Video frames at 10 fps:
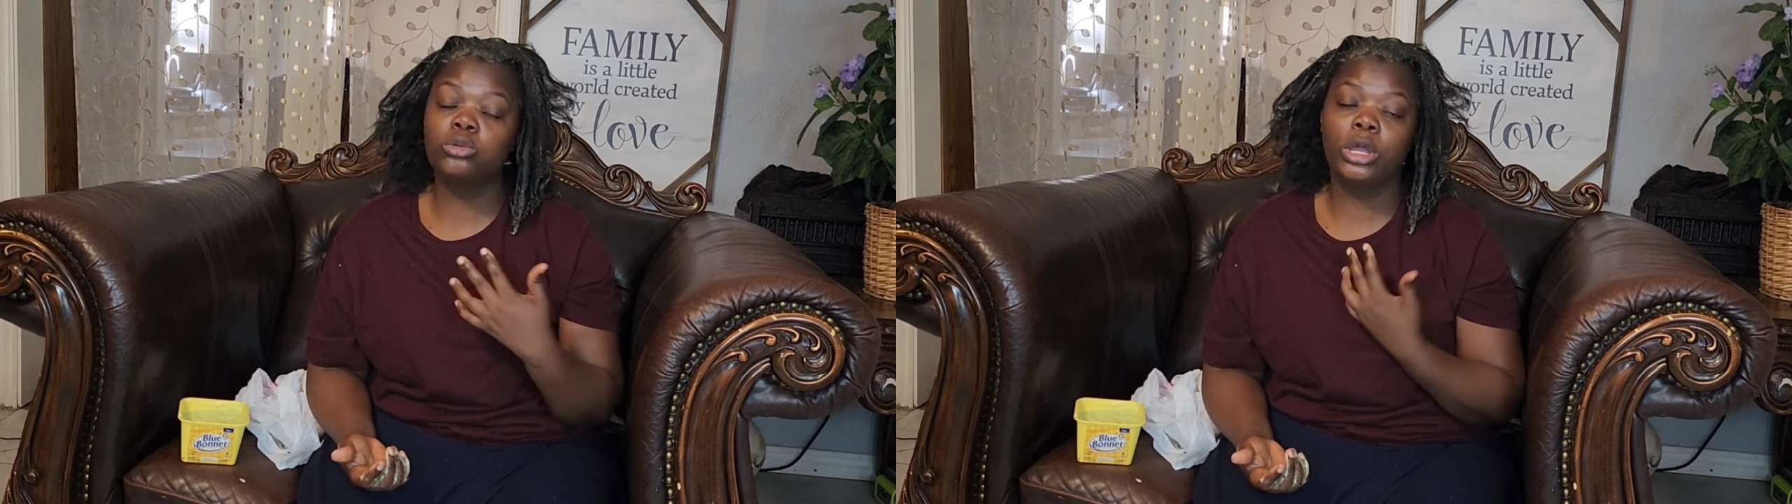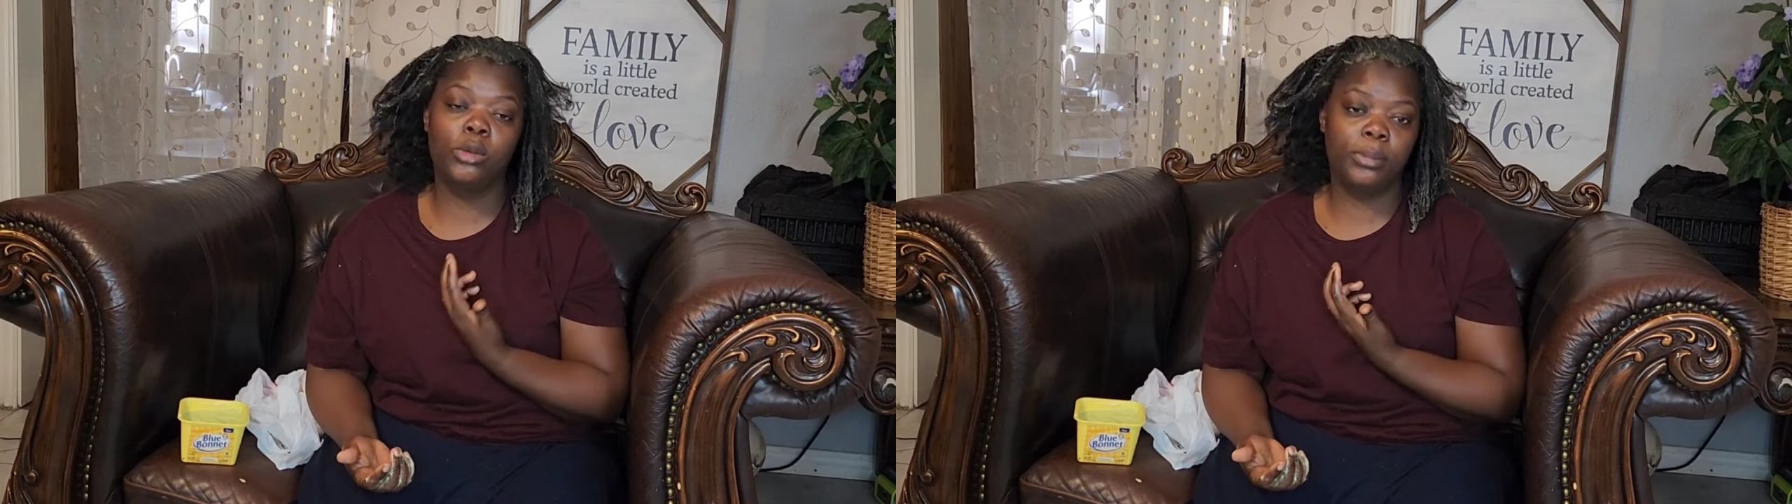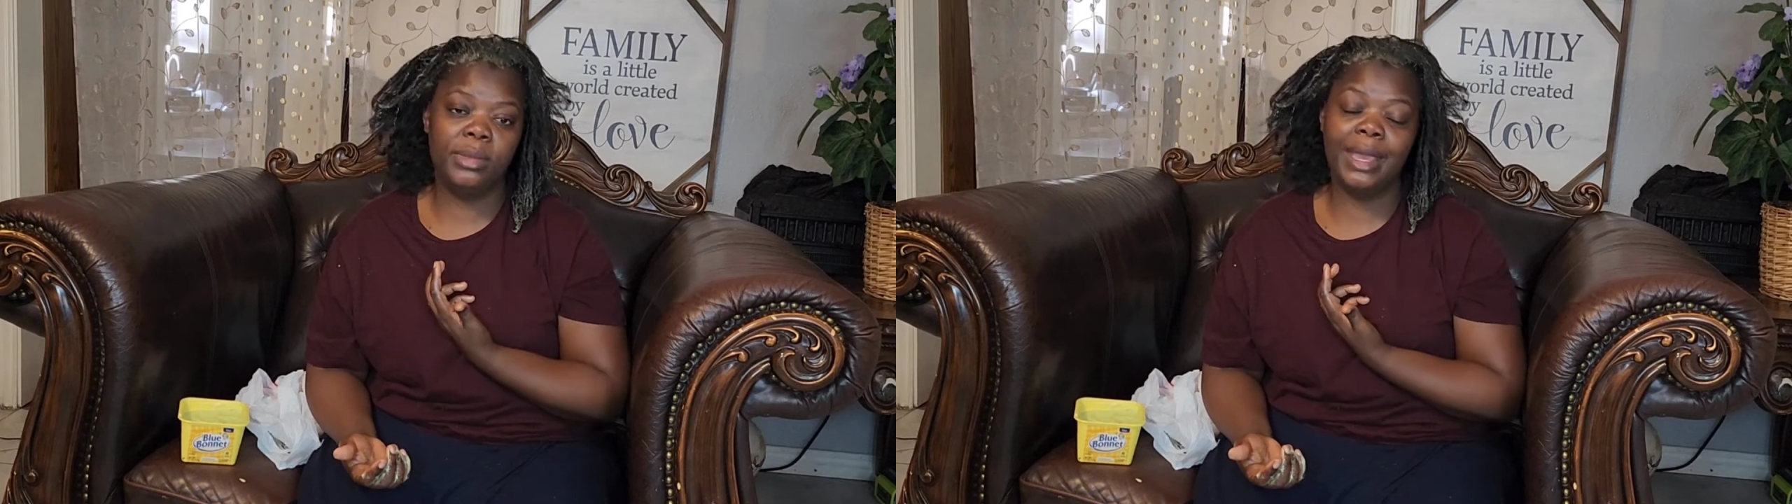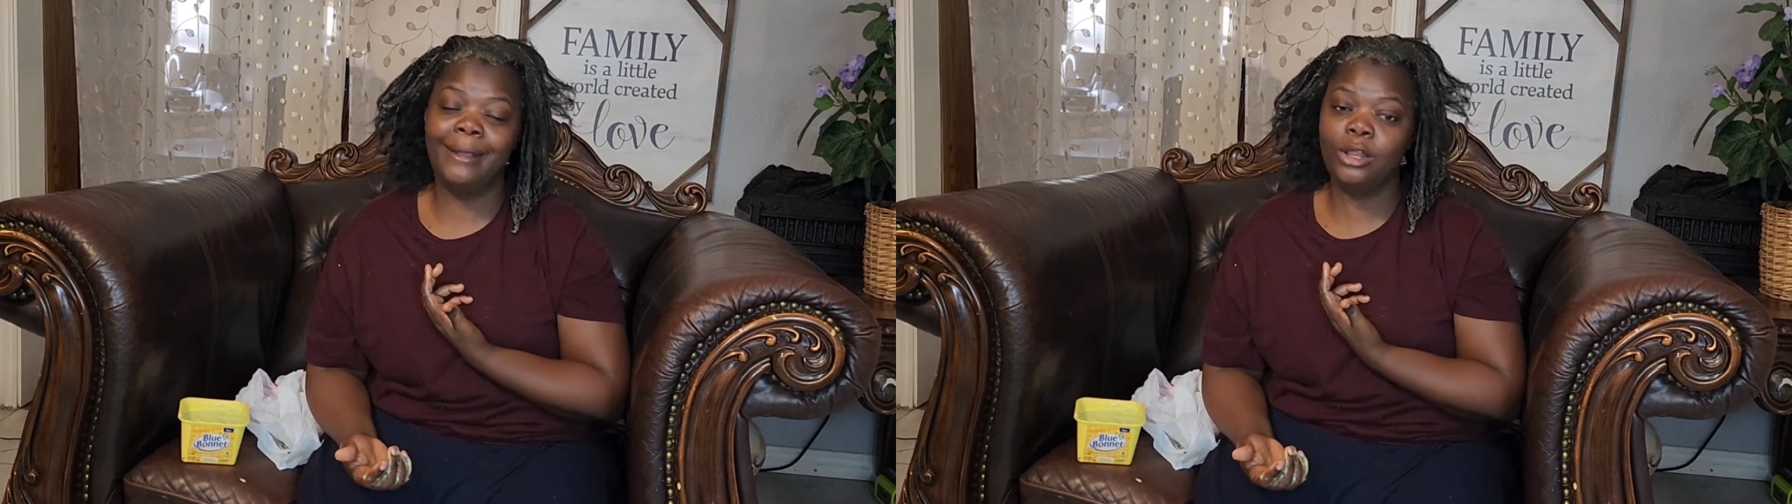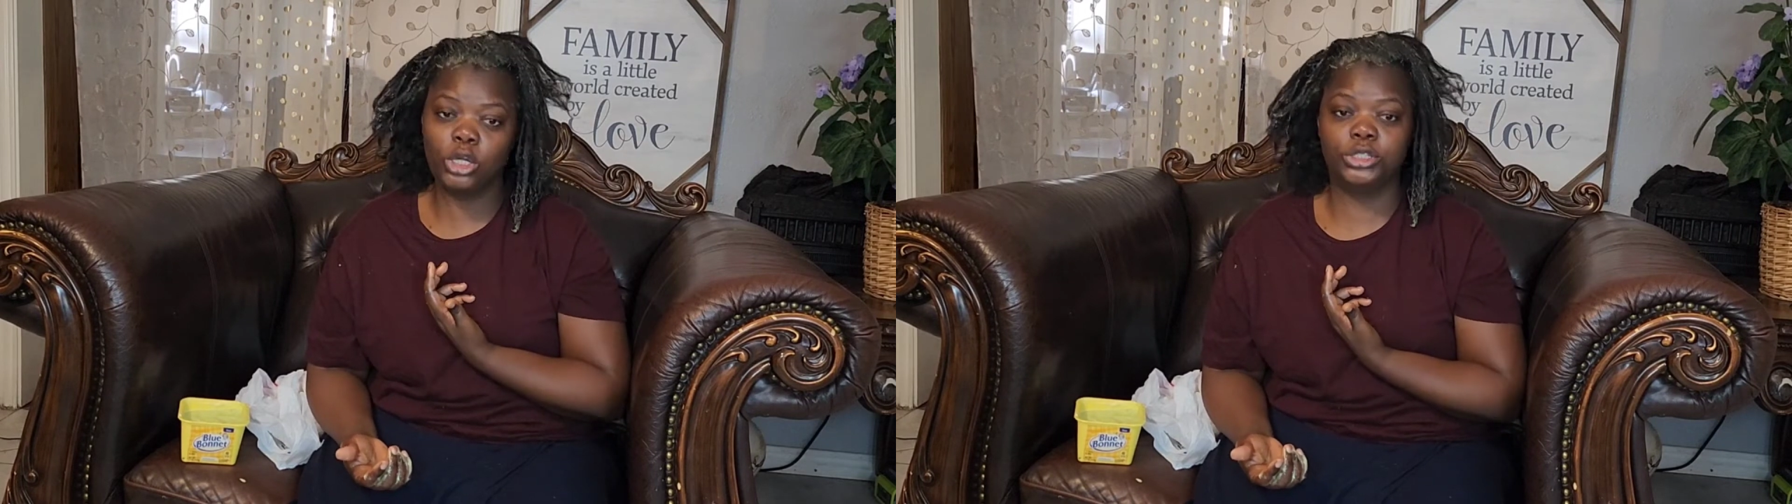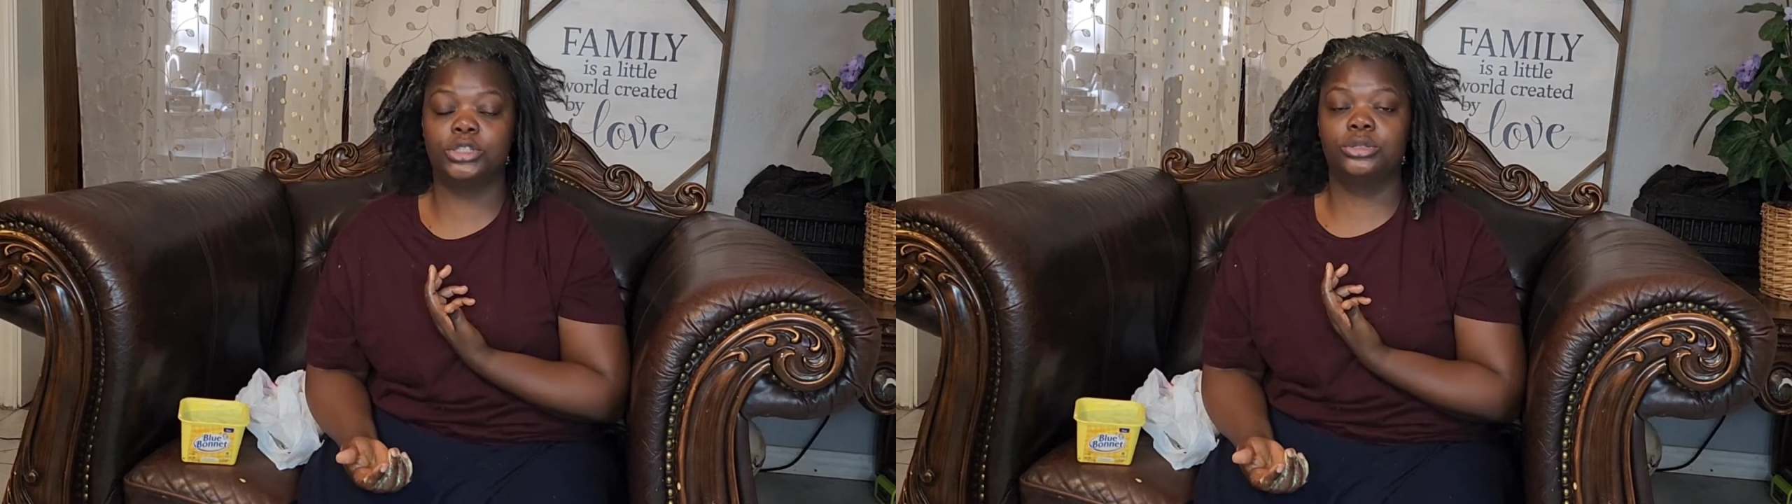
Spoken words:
help me a lot.